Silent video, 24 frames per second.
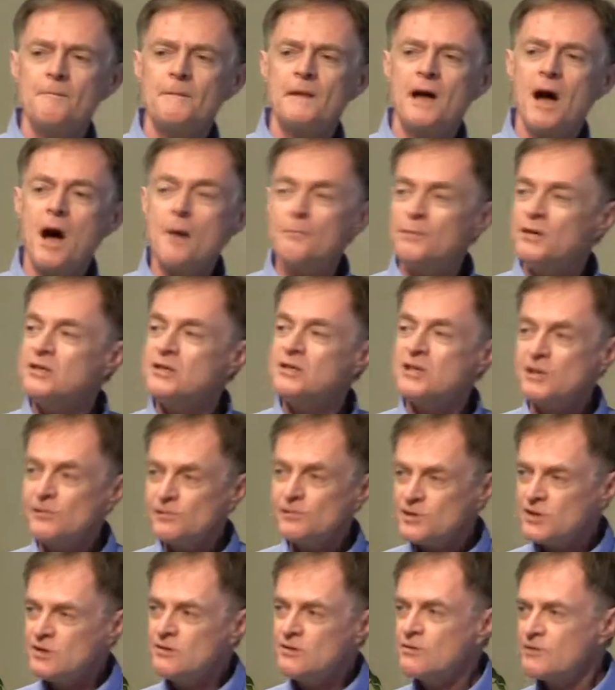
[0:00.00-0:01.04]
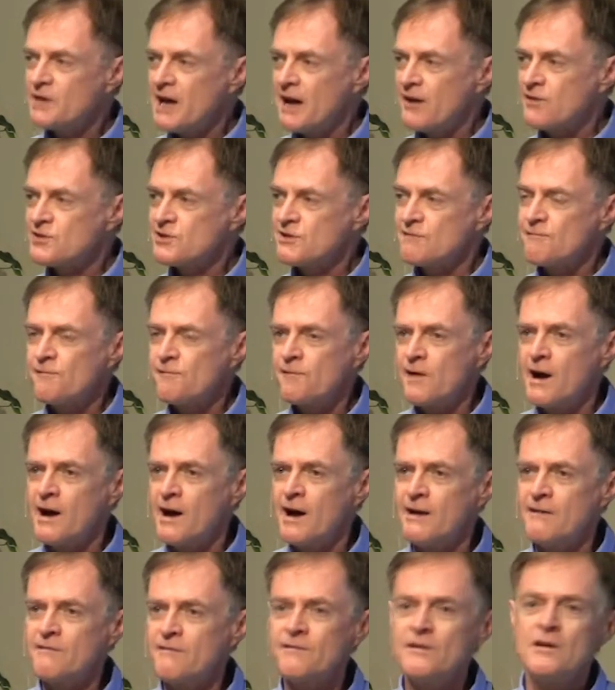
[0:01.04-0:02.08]
up until
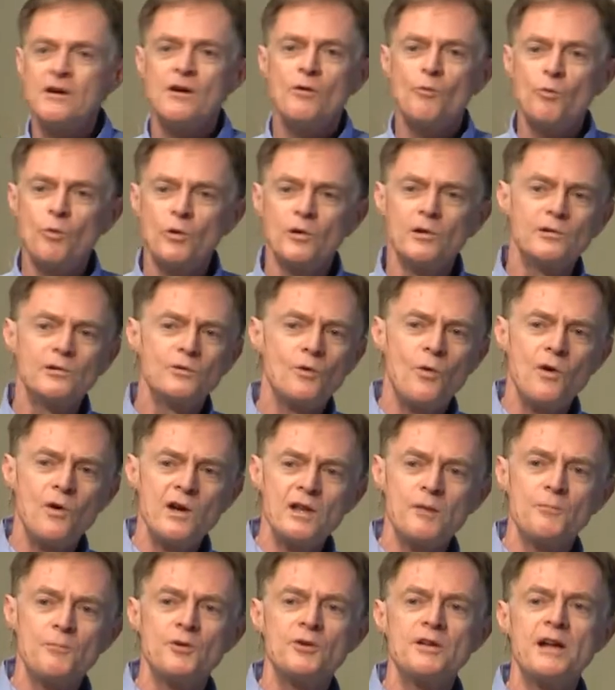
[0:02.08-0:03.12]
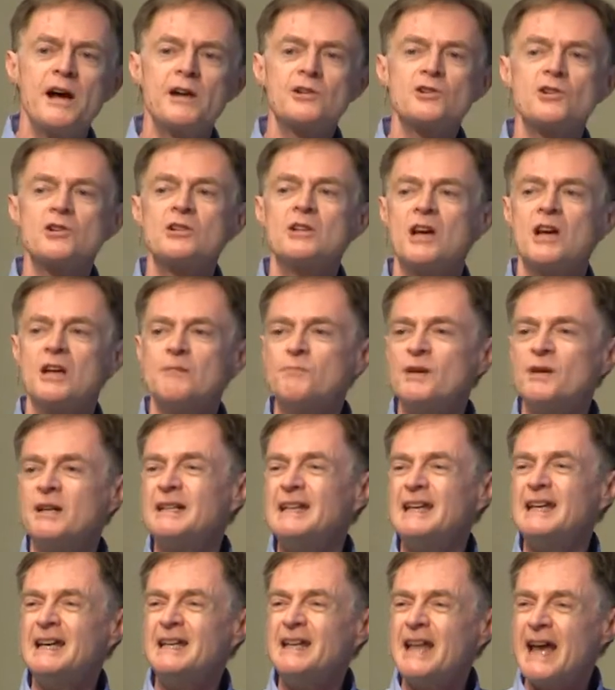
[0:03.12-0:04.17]
2005, world oil production had
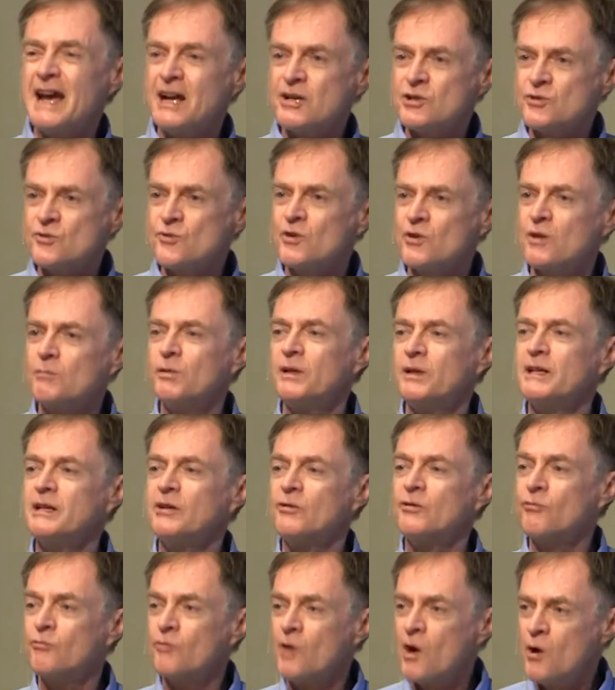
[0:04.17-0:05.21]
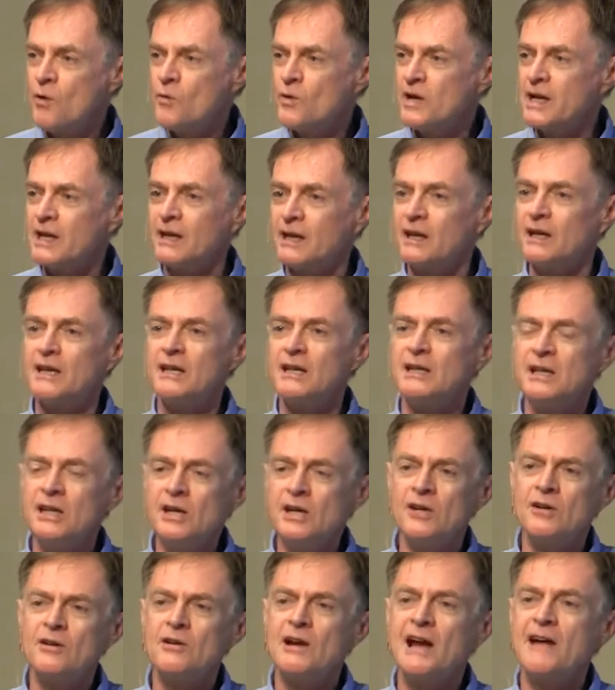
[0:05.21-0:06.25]
been inexorably growing
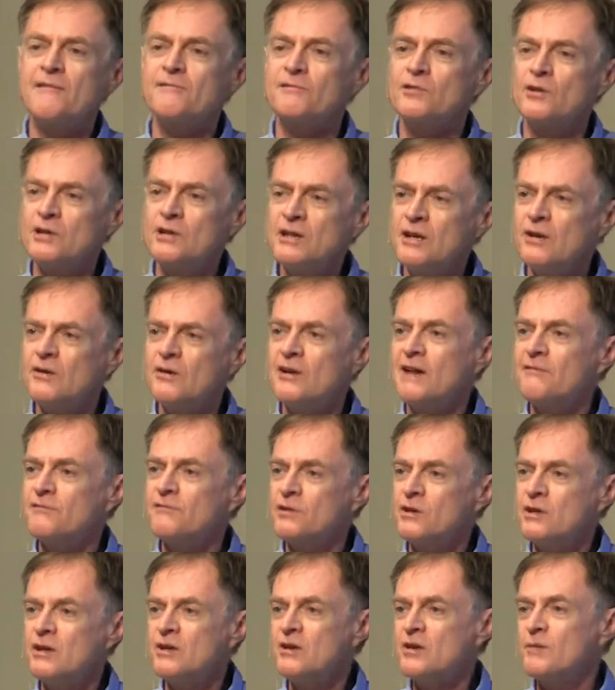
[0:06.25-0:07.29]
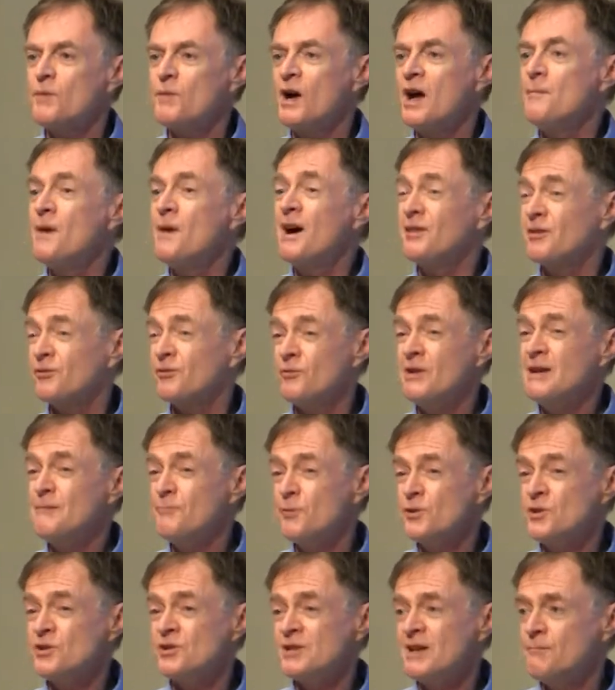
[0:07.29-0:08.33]
year after year after year by about
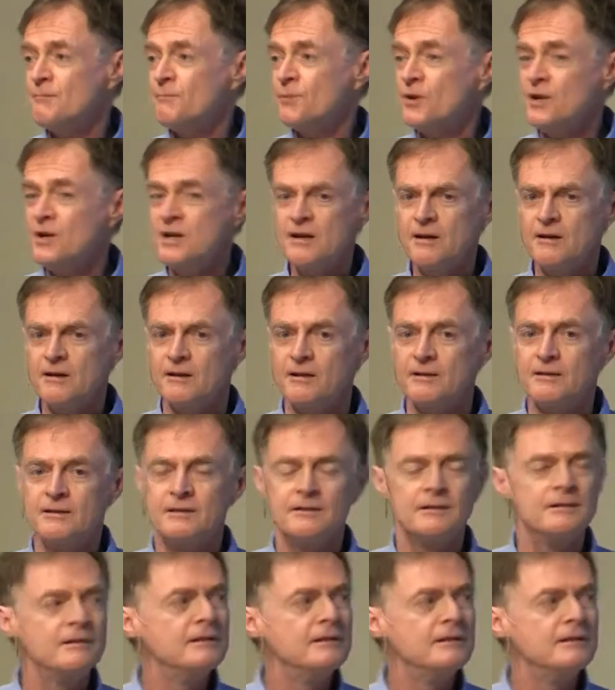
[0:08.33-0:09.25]
3% per year.